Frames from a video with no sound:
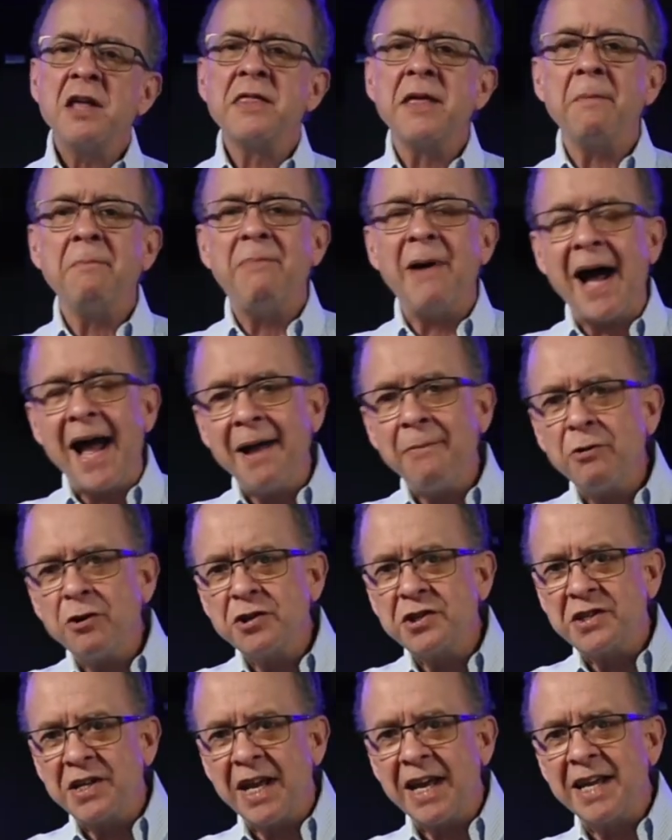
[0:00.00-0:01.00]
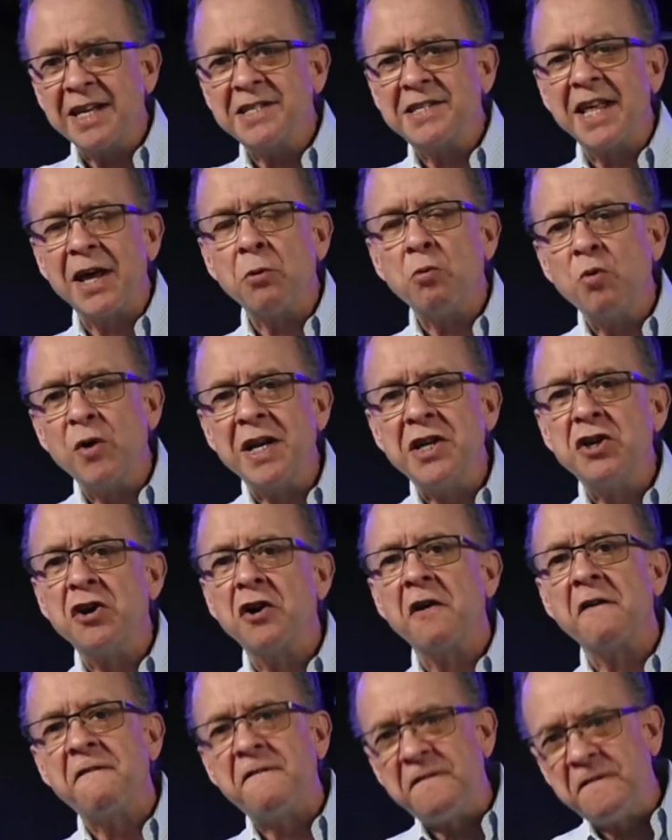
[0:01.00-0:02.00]
The Bible says that when
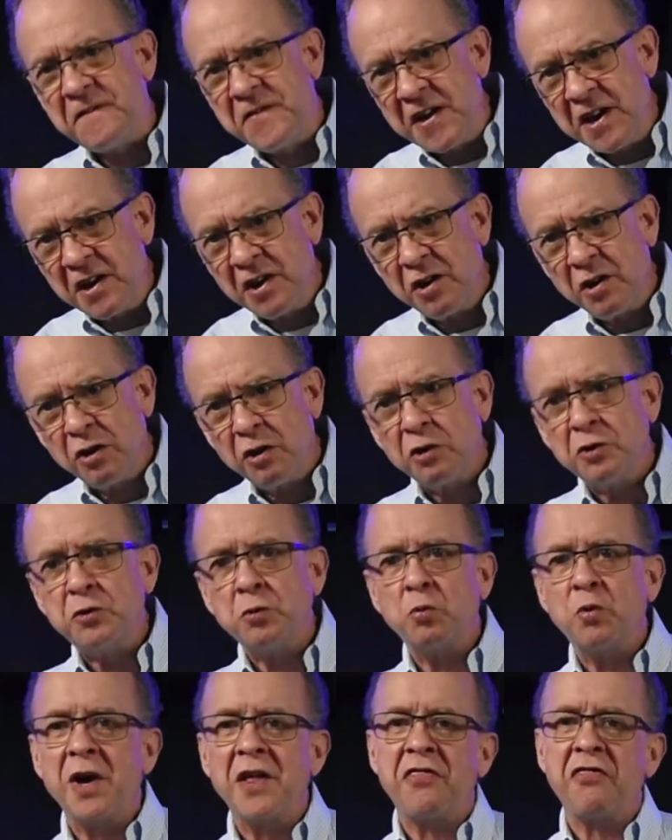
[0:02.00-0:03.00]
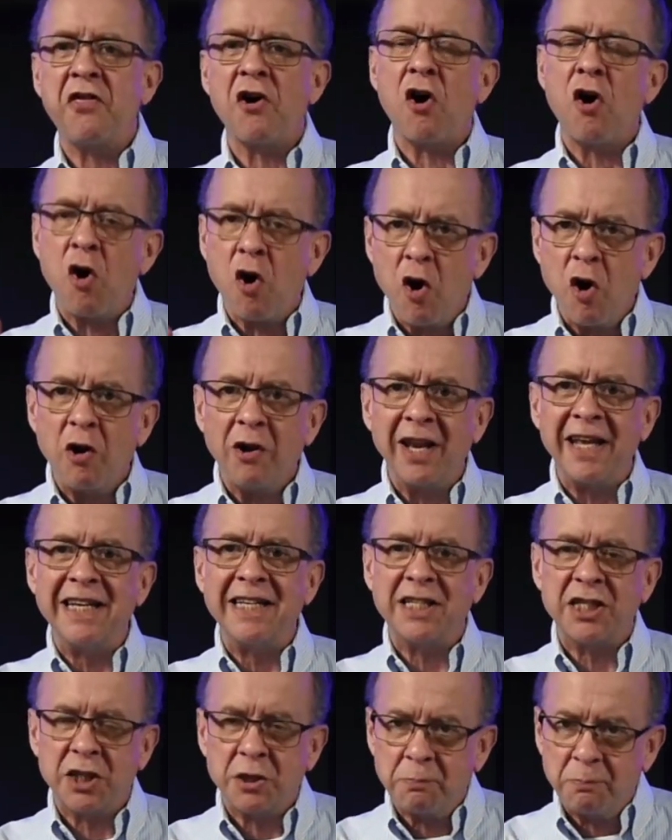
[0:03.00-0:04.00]
you're filled with the Holy
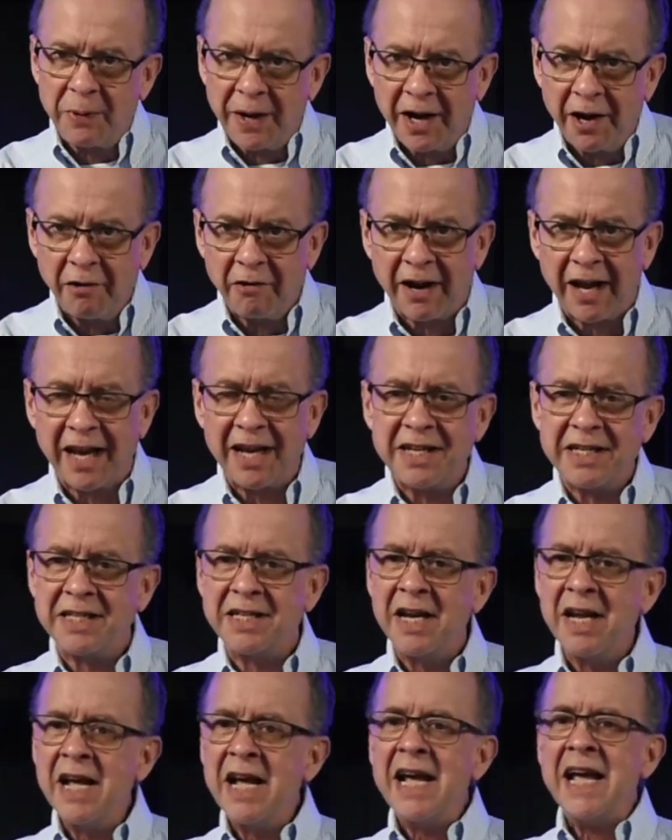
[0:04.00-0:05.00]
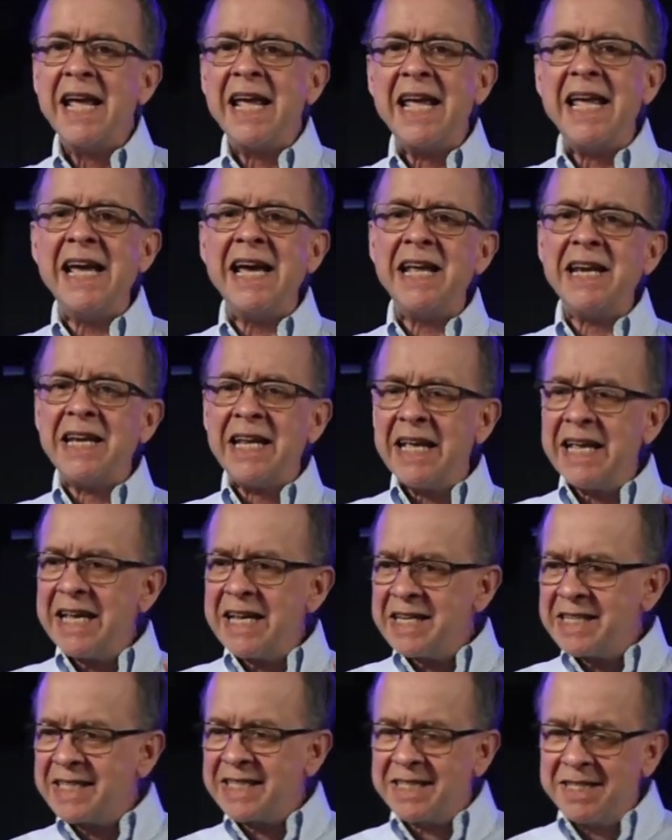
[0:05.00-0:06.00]
Spirit, it
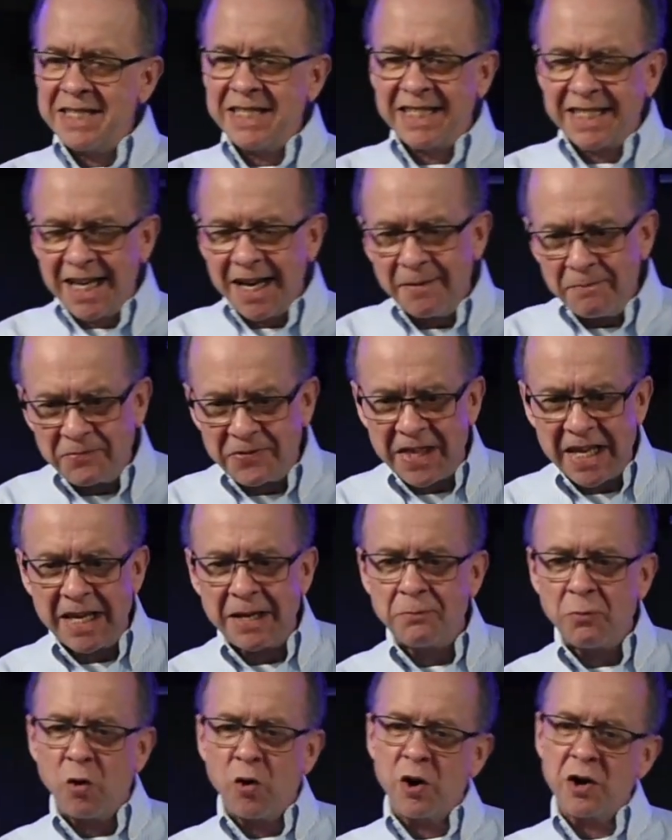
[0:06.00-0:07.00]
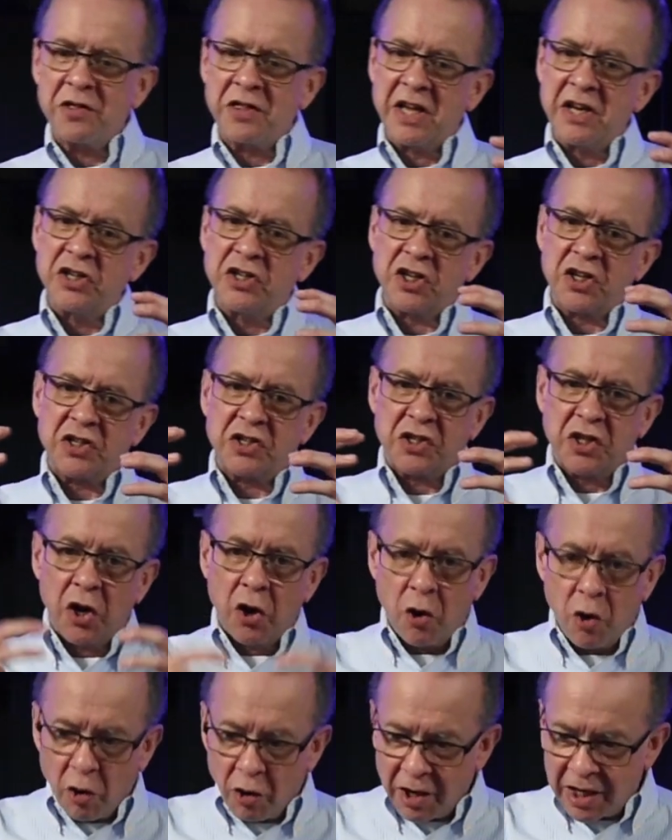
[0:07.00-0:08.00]
is something more than just
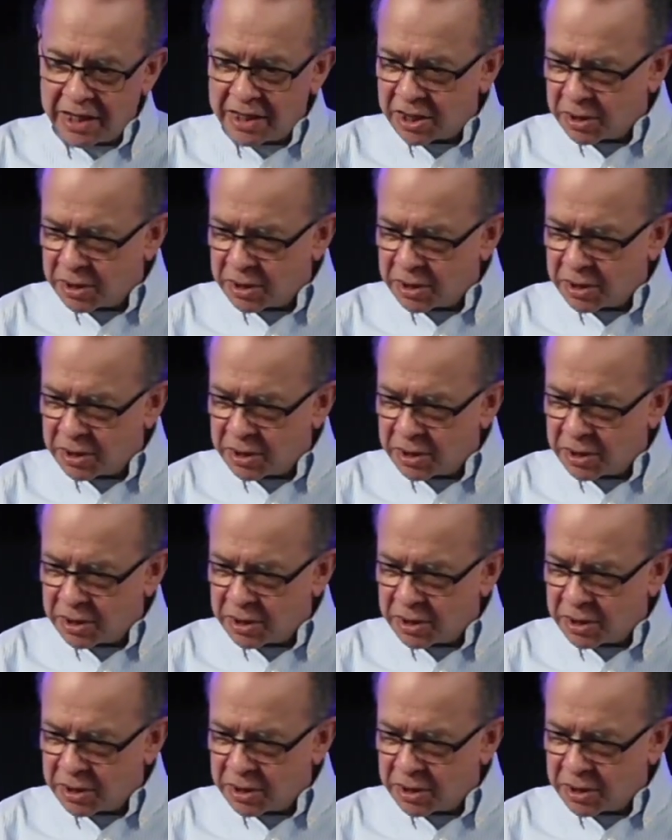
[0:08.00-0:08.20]
the Holy